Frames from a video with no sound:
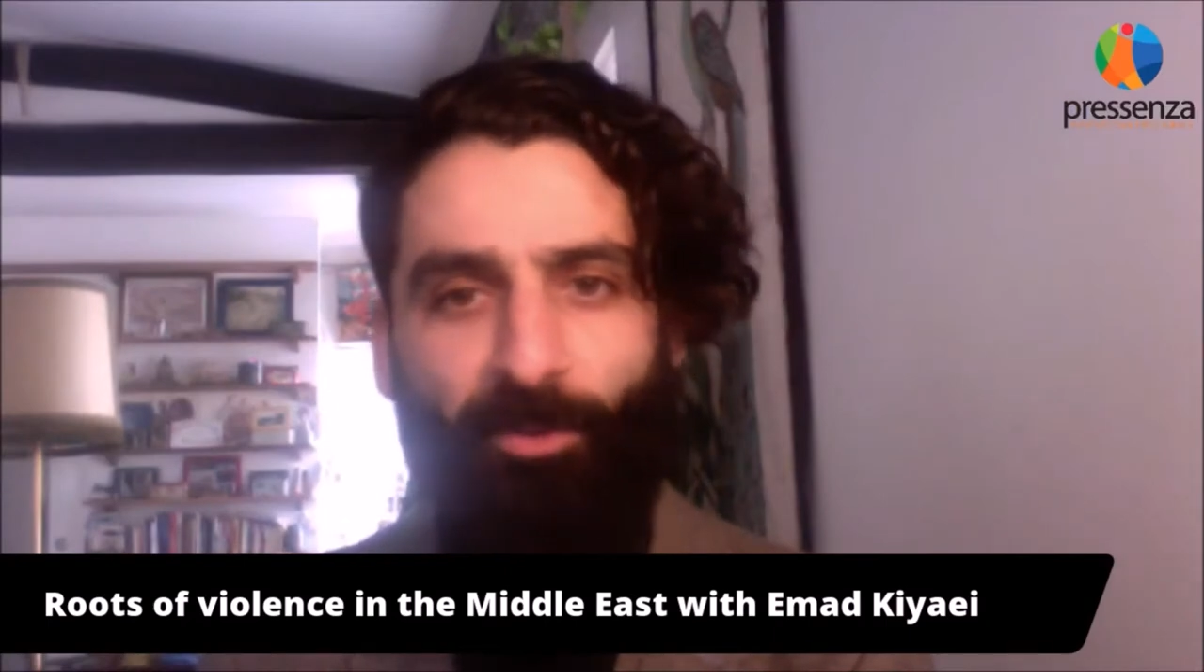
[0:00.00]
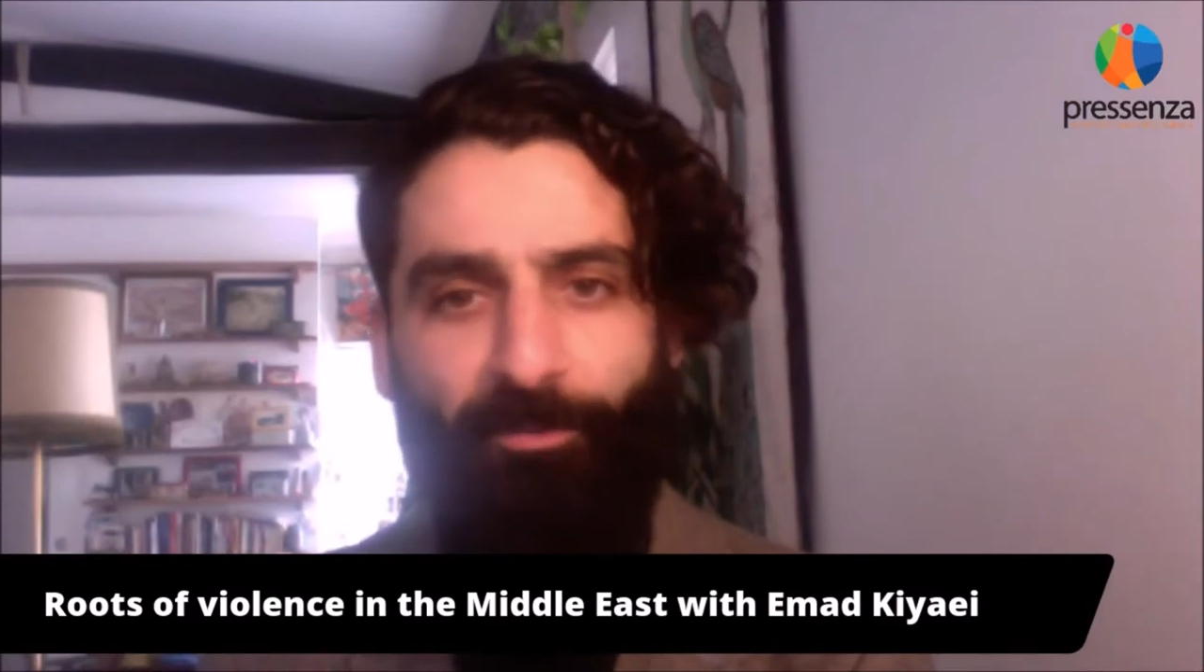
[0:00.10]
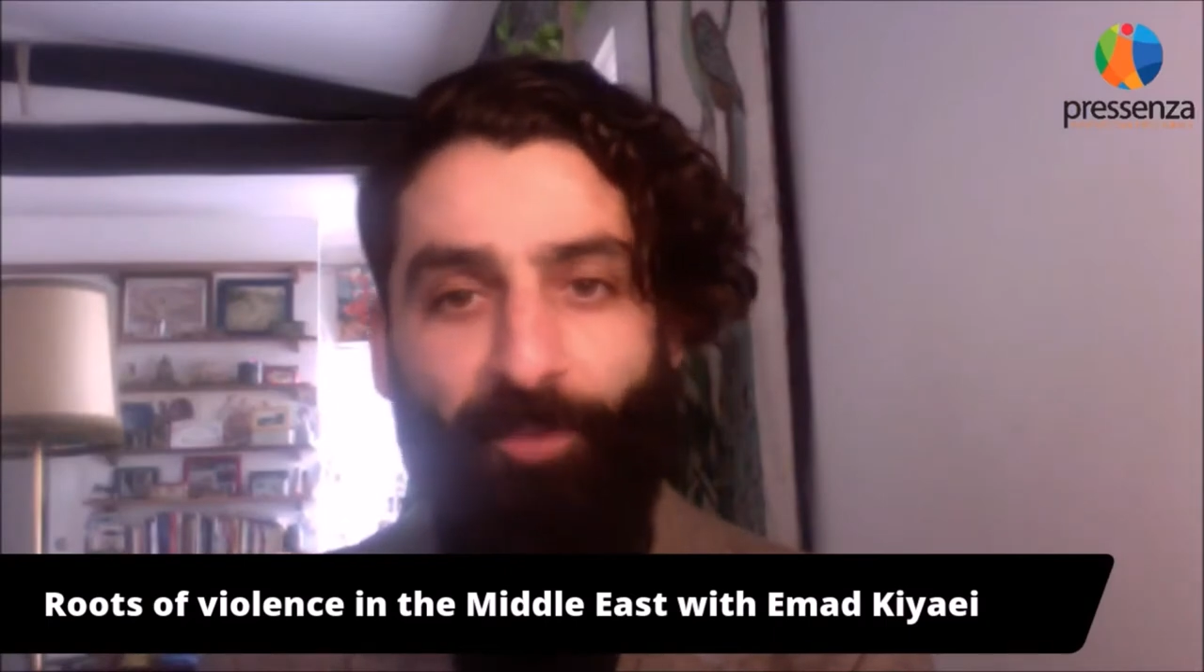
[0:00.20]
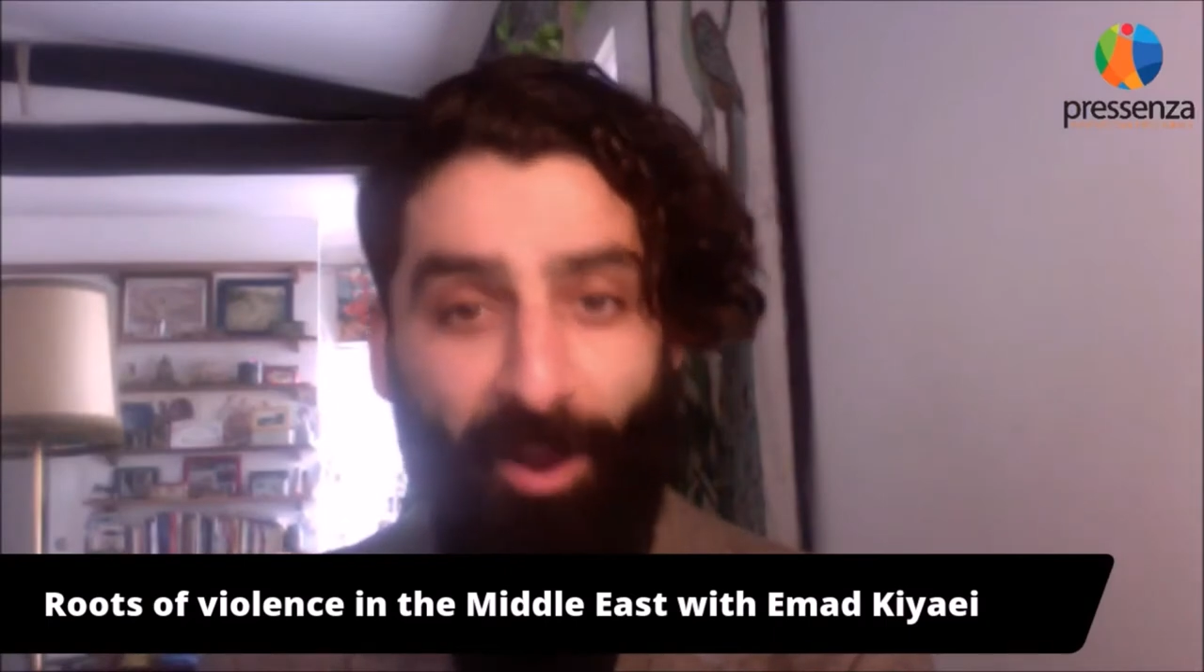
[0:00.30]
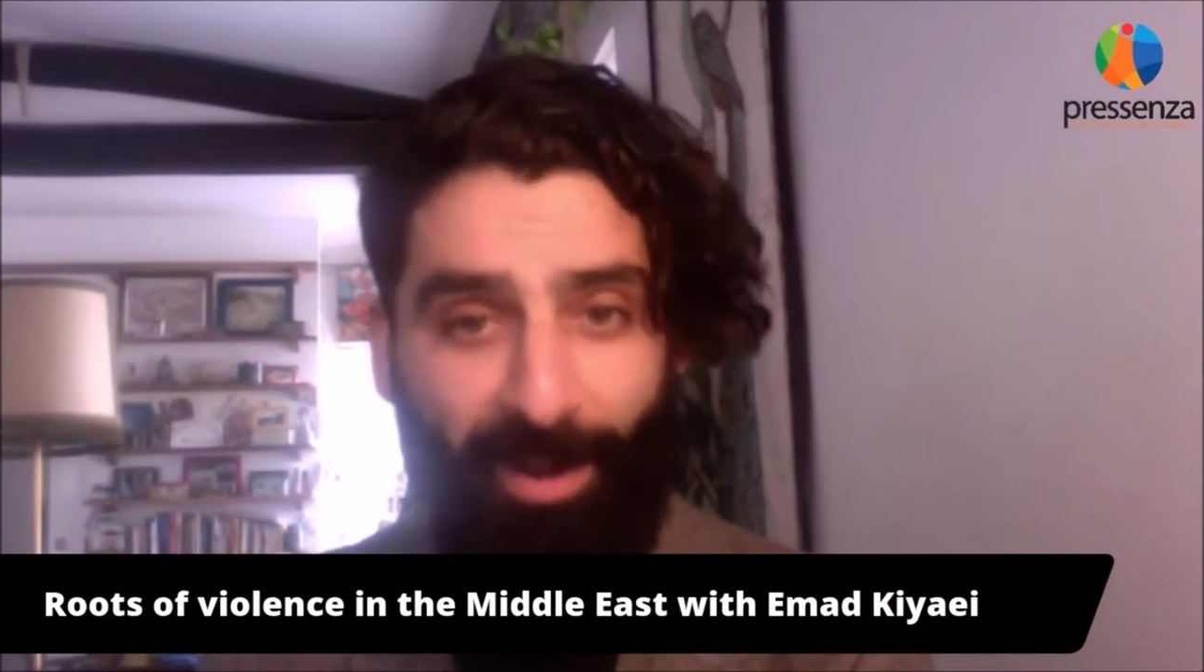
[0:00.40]

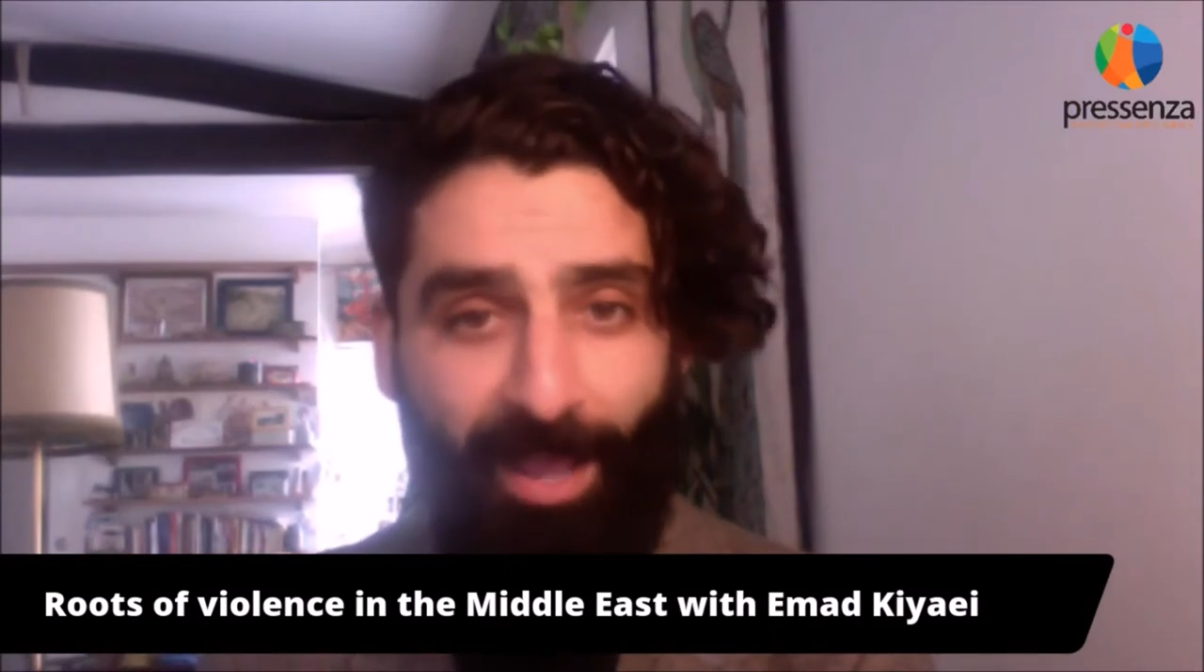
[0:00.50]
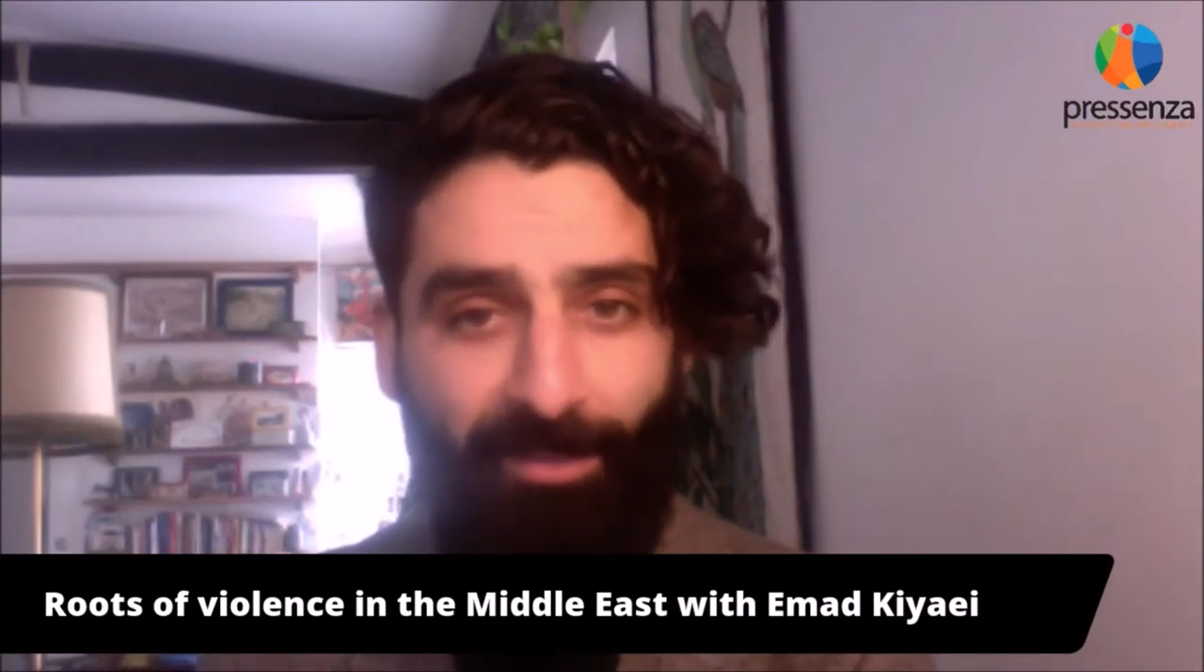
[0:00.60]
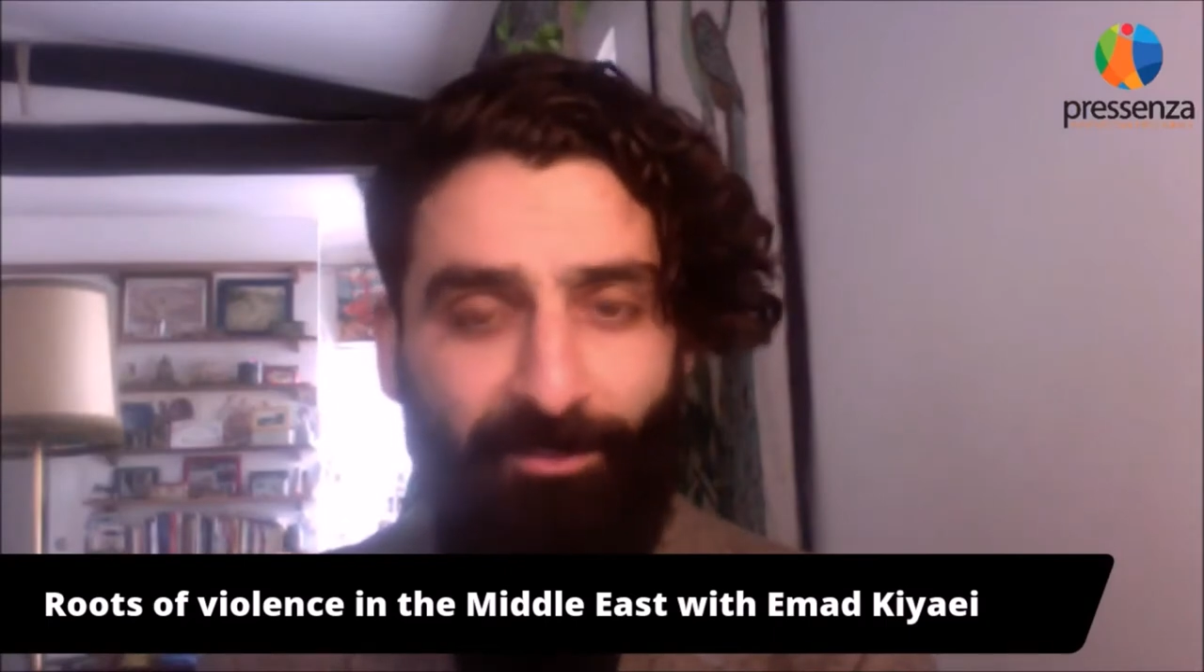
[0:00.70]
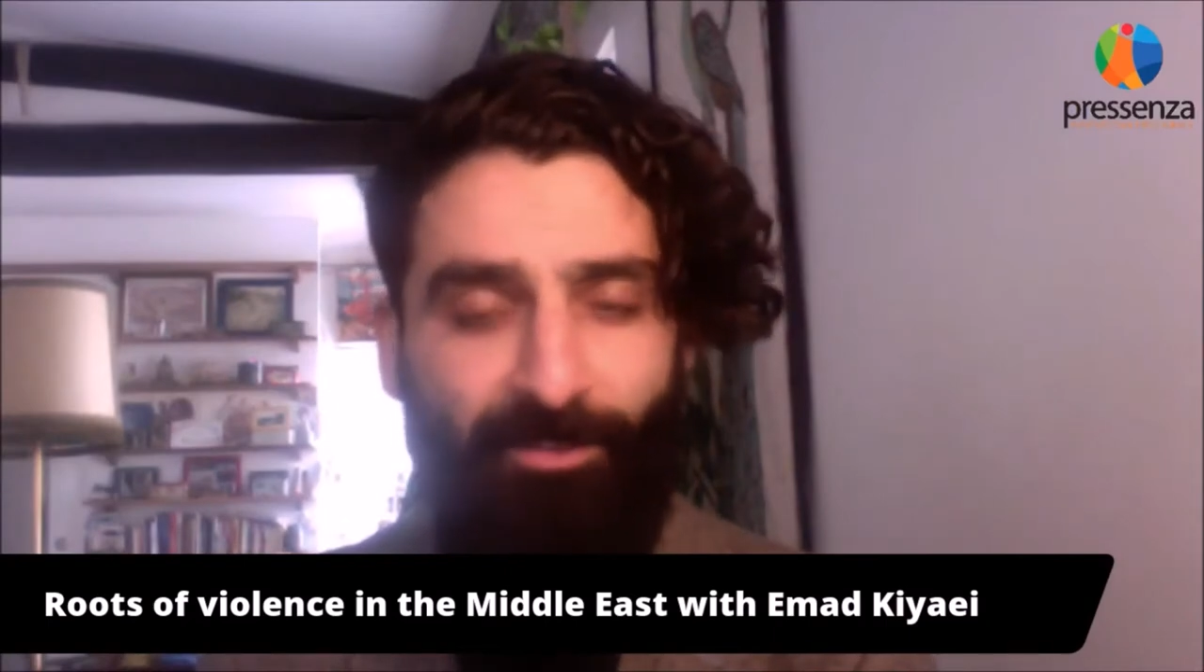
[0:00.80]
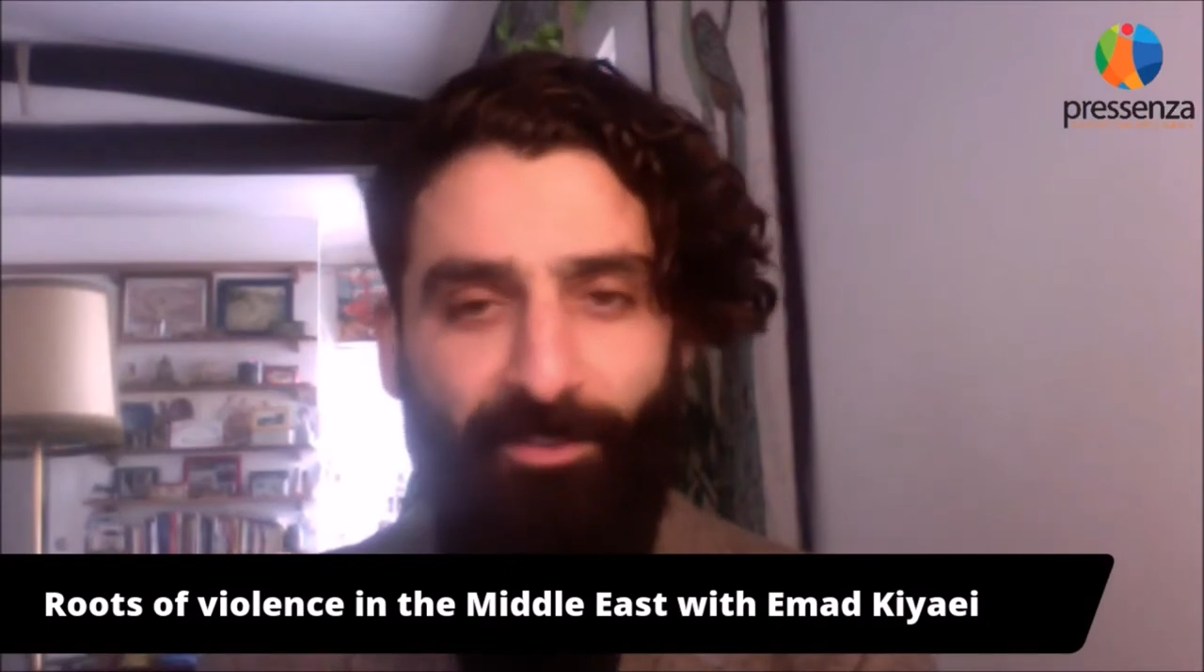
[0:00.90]

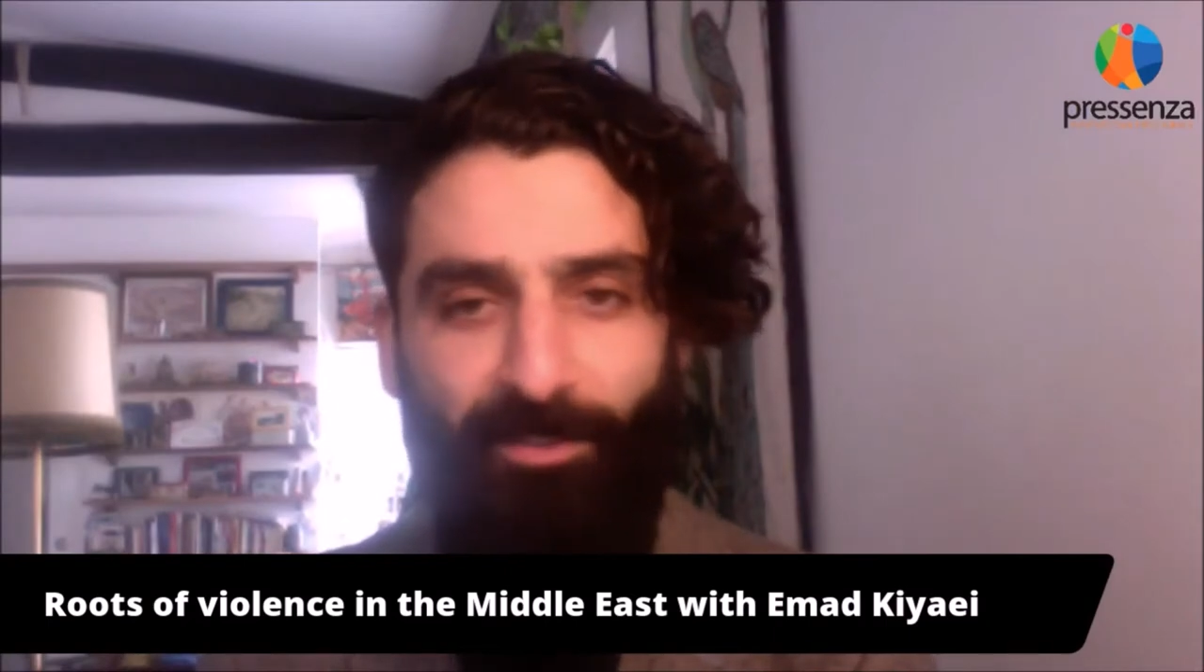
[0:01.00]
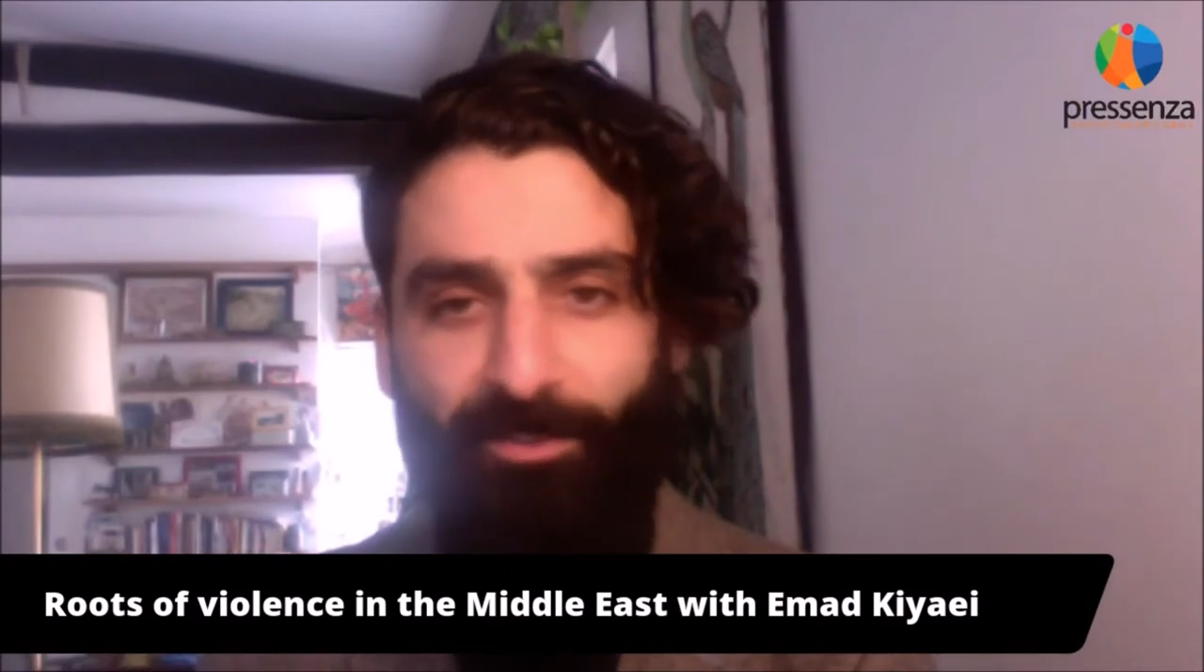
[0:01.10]
financed,